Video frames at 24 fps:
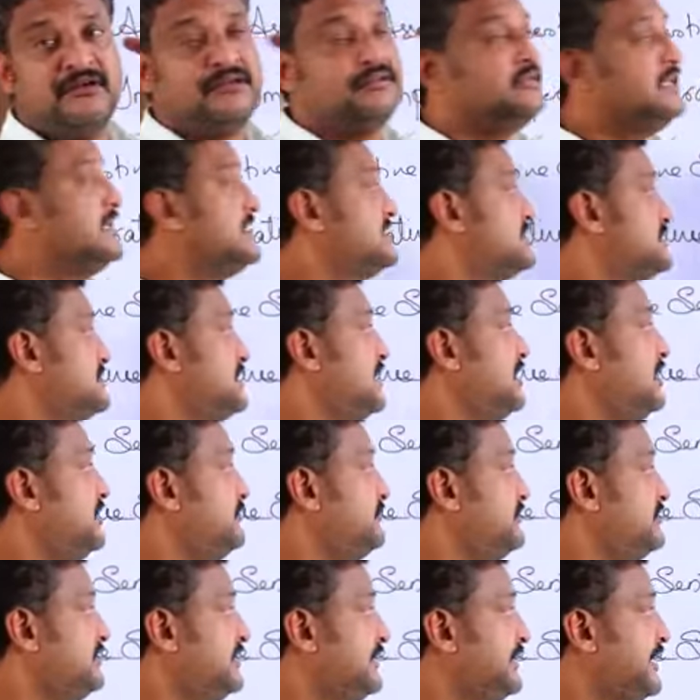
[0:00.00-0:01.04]
They
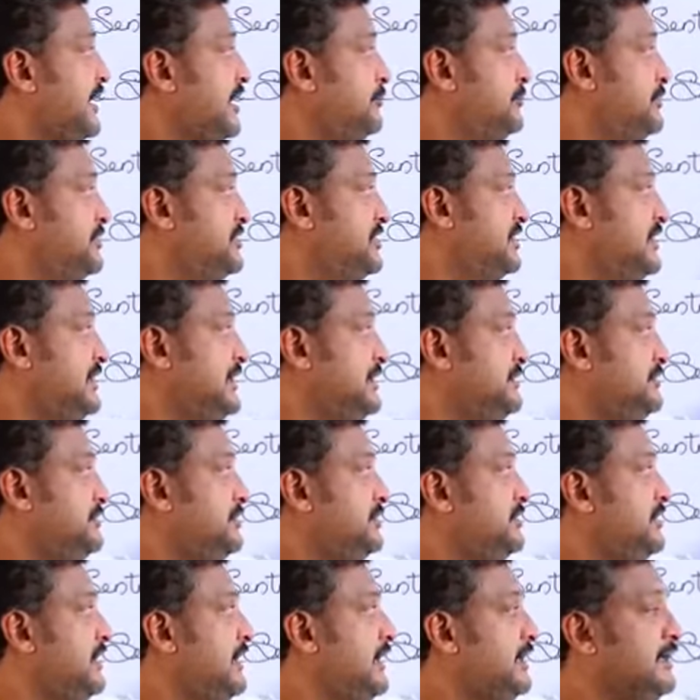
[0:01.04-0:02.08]
start with a capital
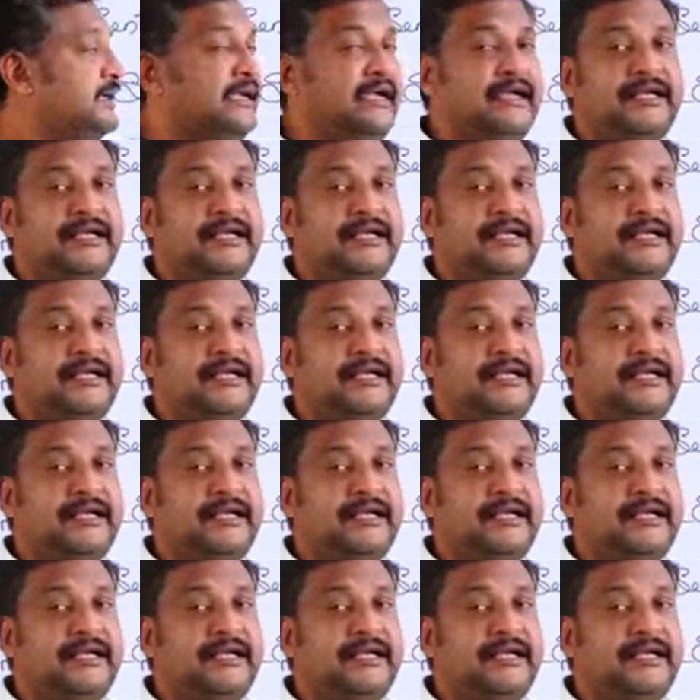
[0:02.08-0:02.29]
letter and